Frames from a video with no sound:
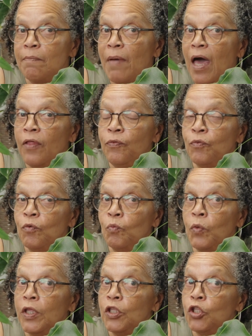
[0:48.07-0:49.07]
a bathroom
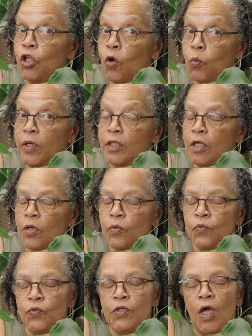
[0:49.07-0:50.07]
with no
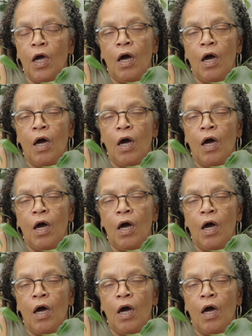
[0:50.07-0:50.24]
windows.